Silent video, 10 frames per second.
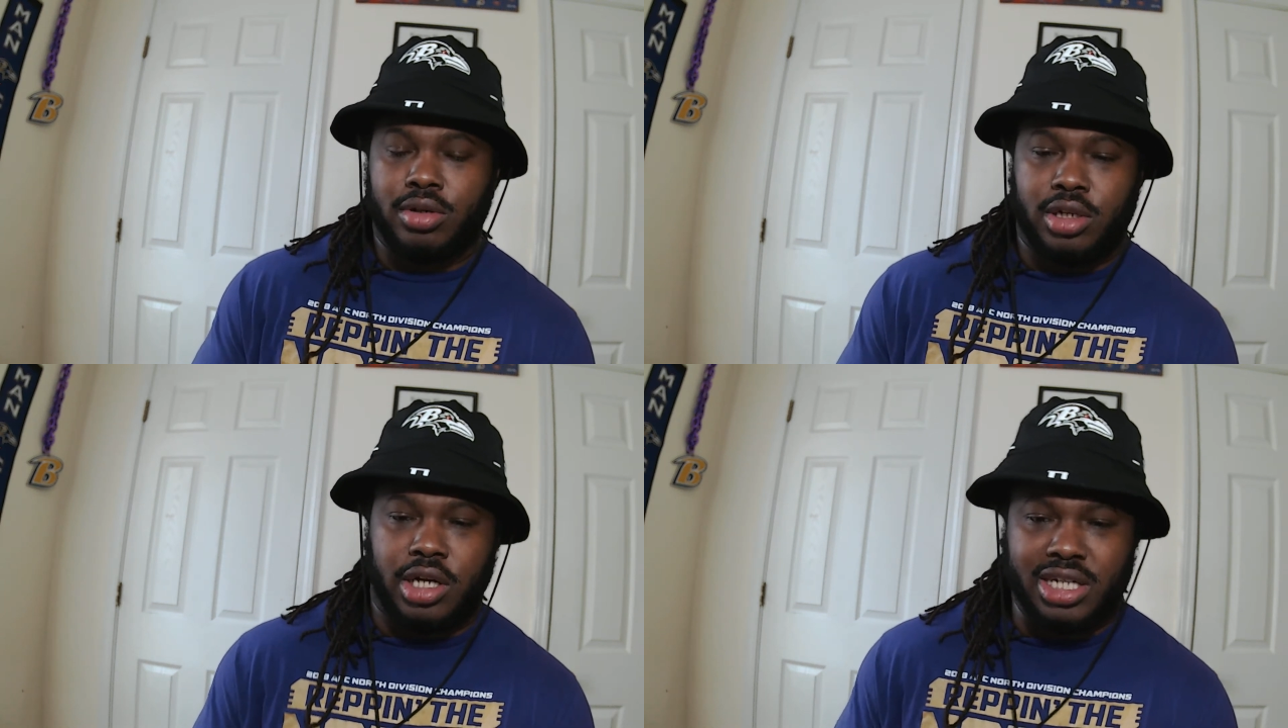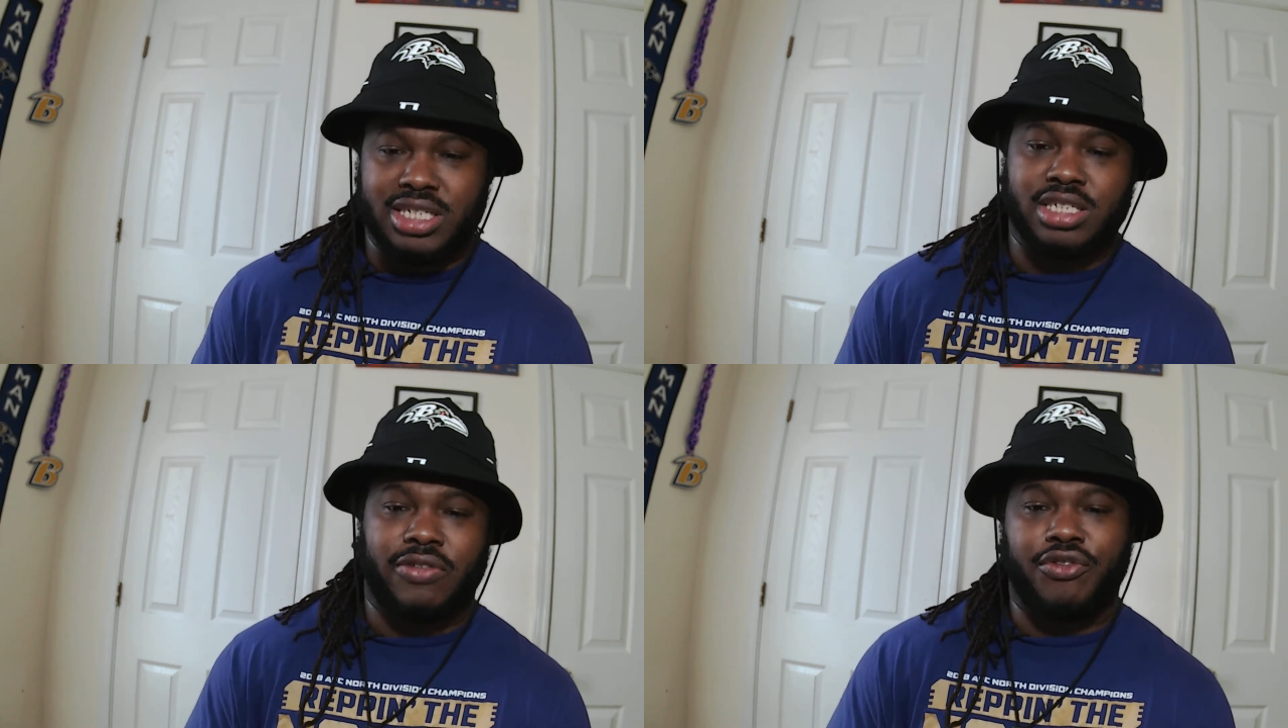Gus
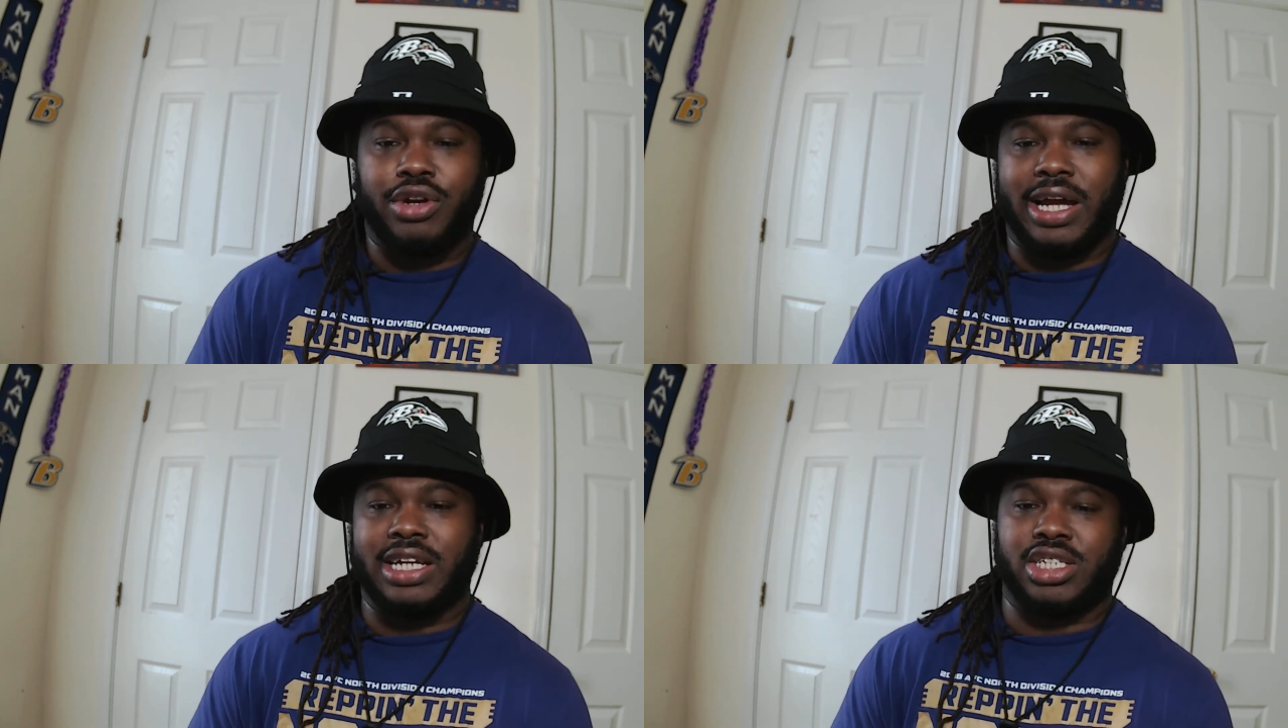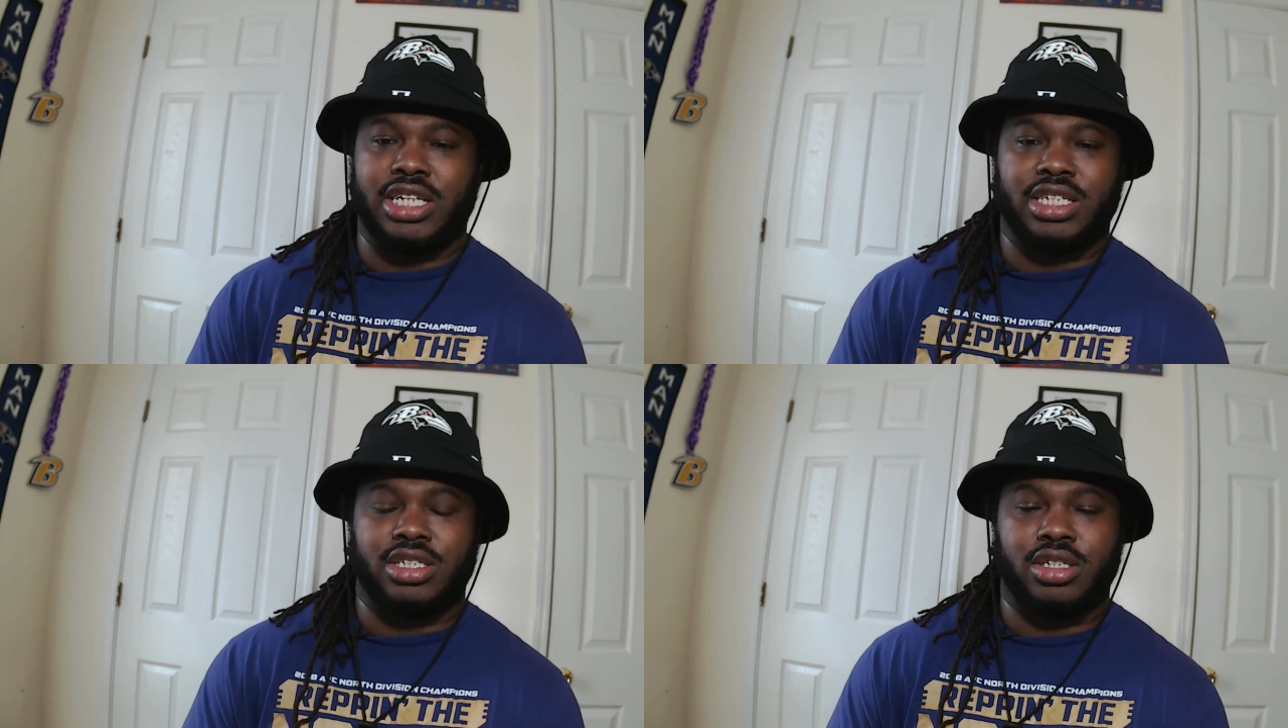is a free agent
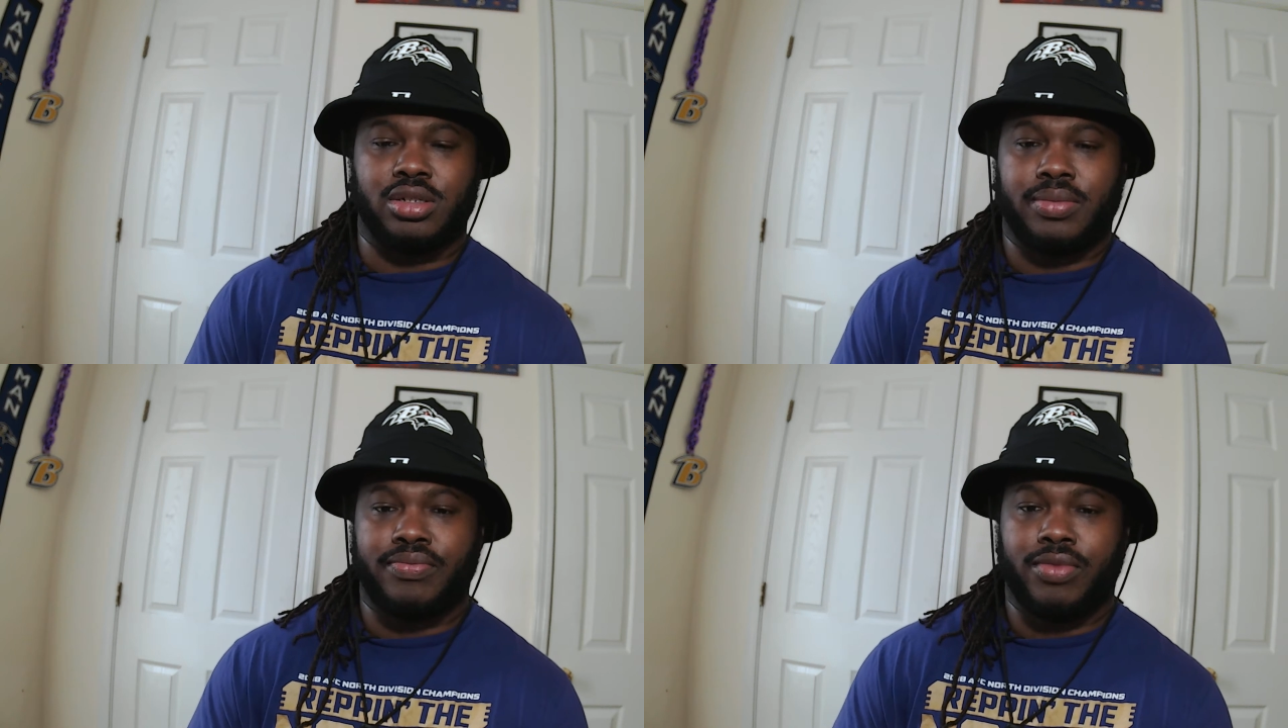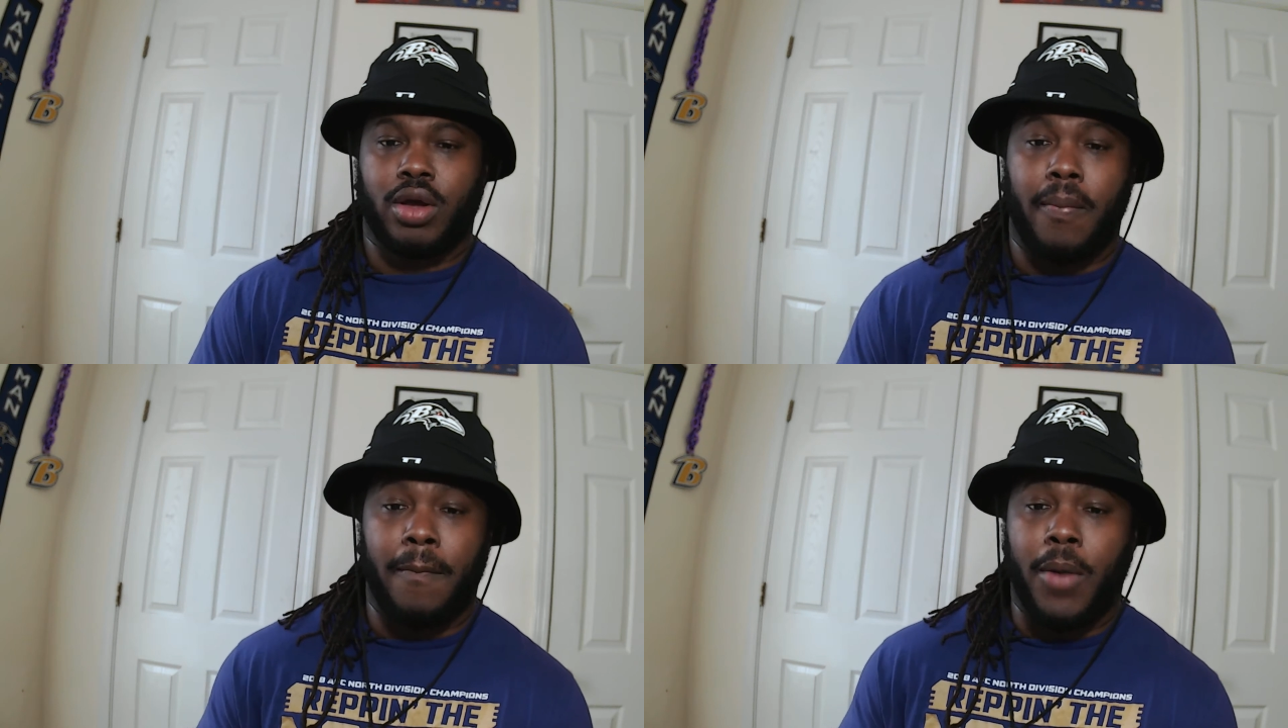next year.
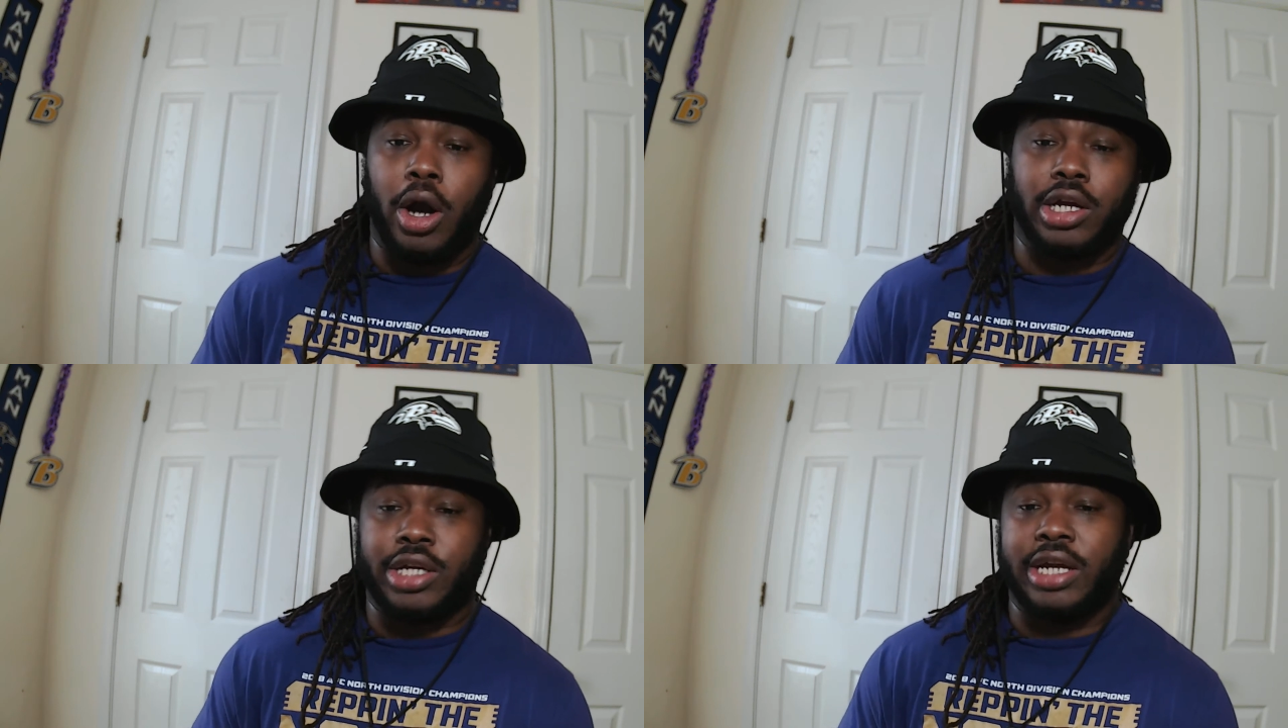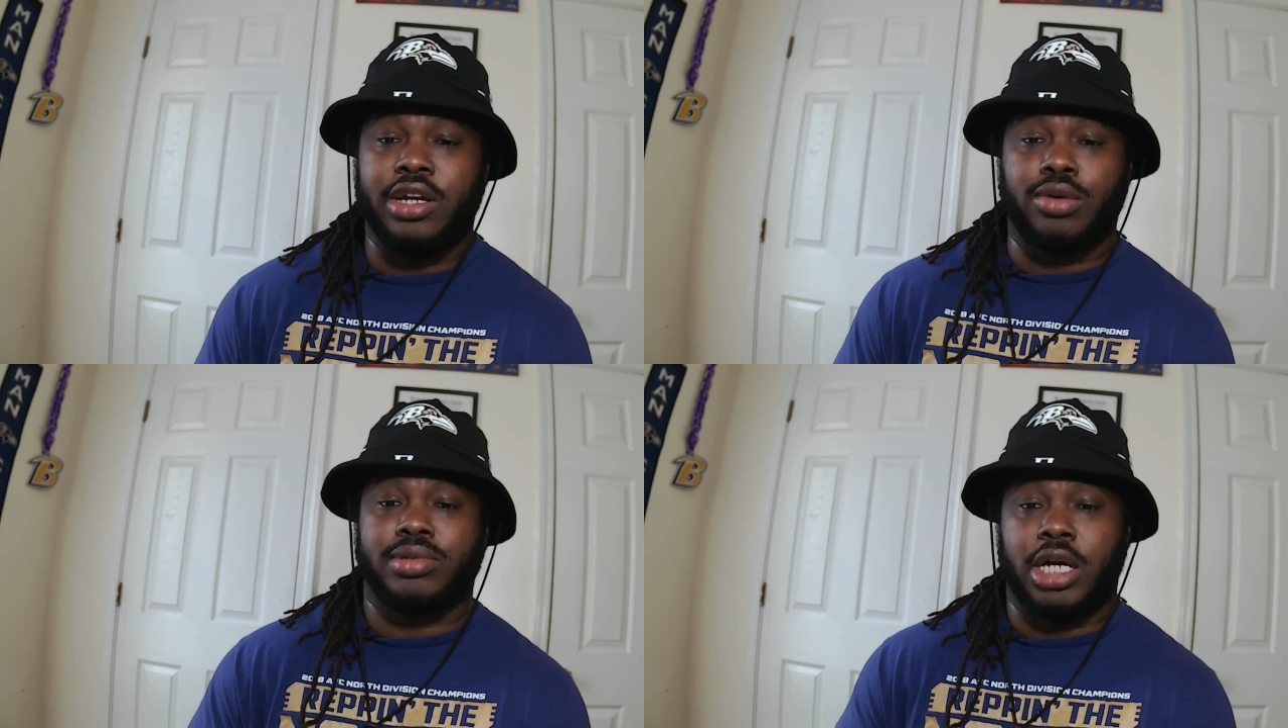Mark
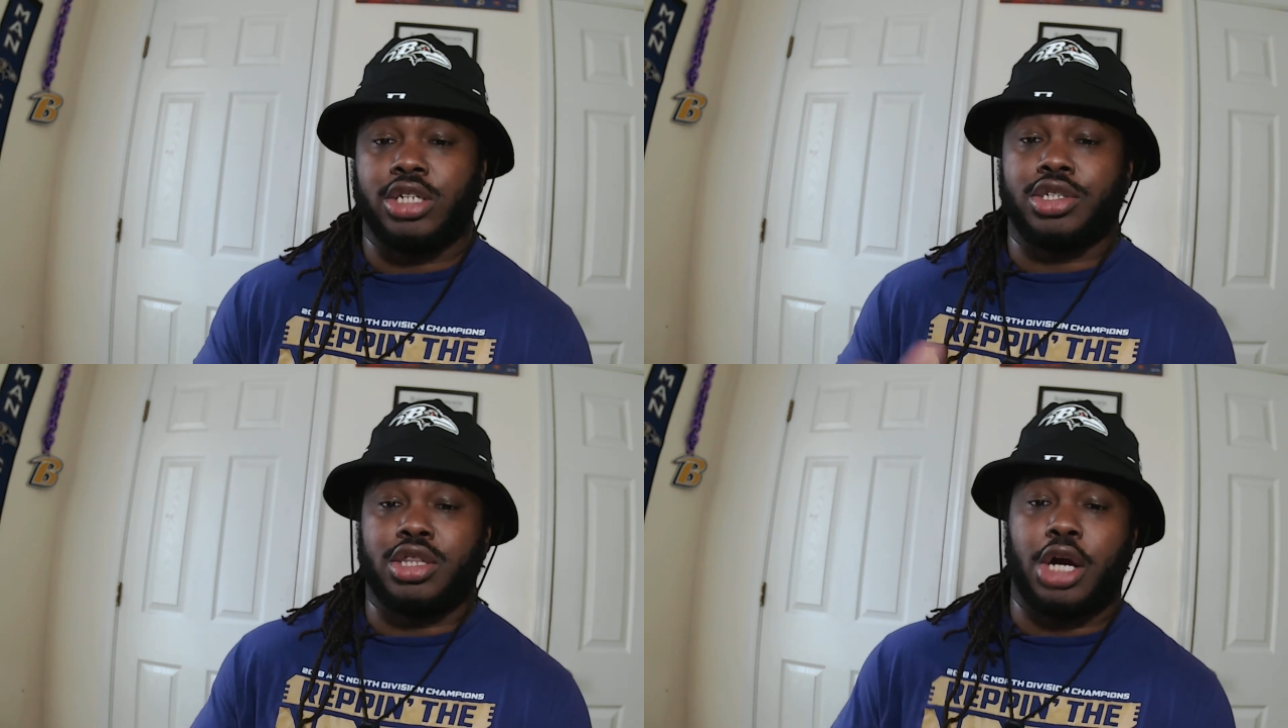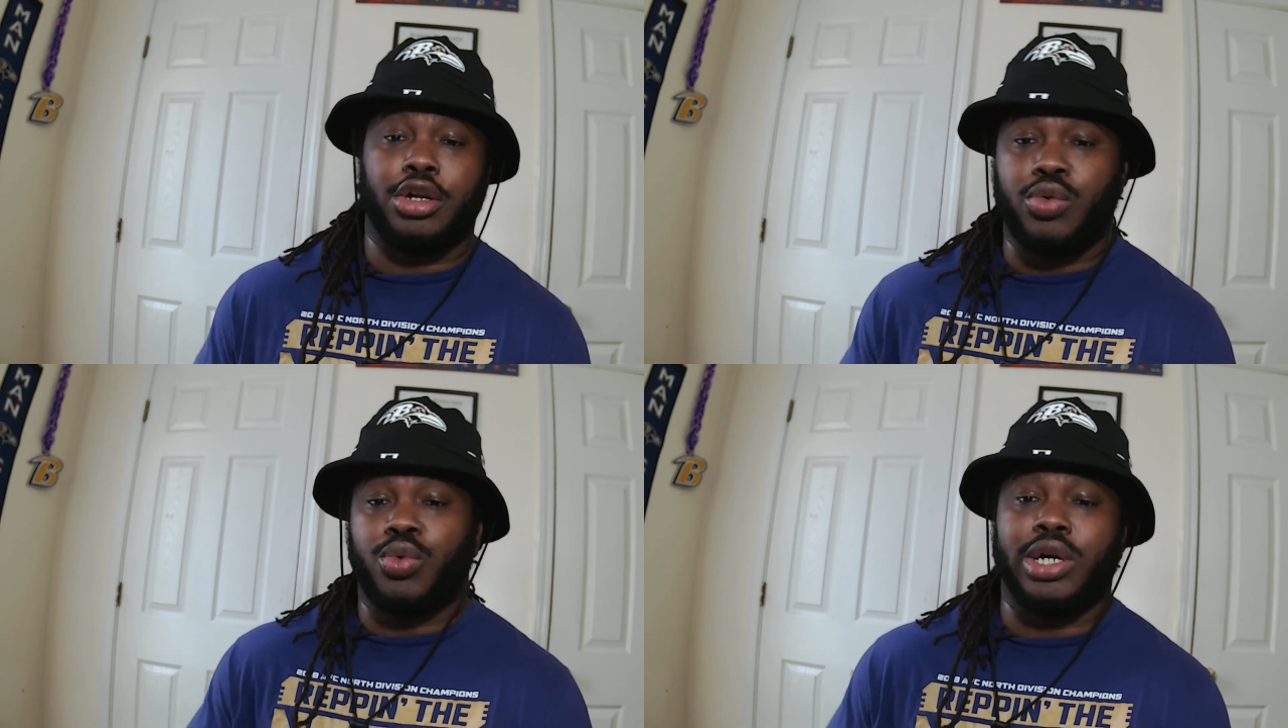Ingram turns
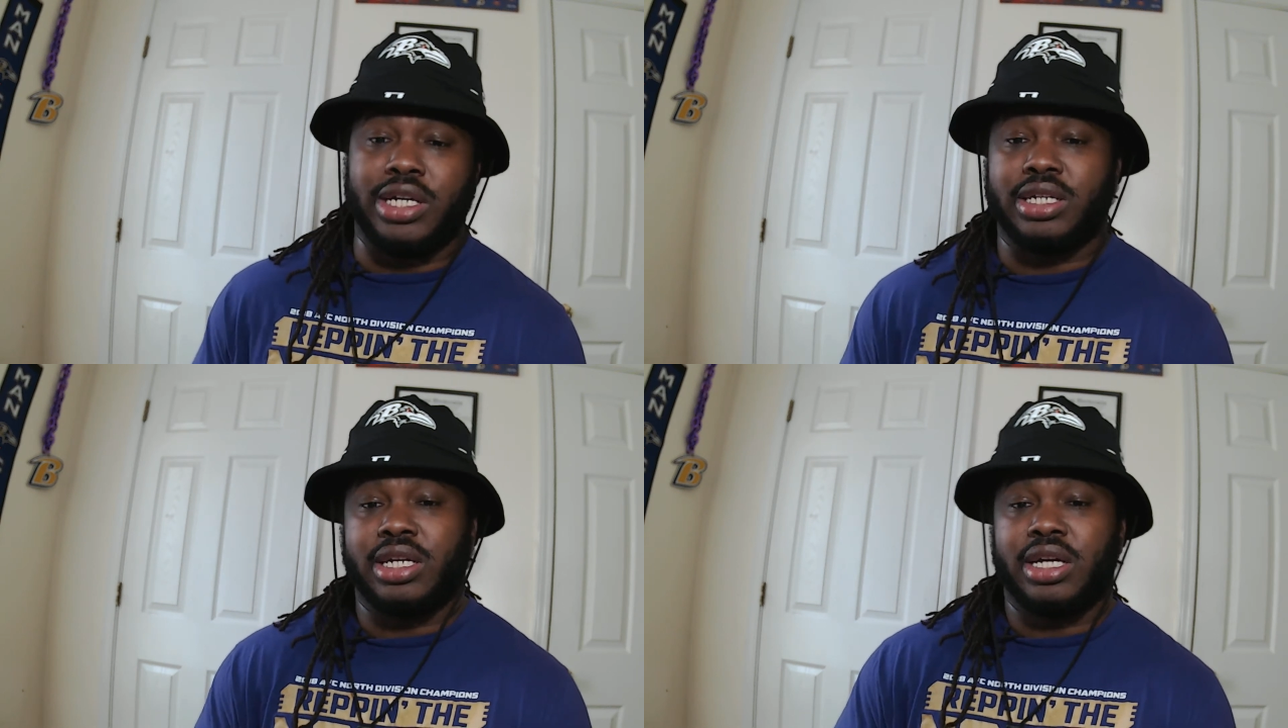31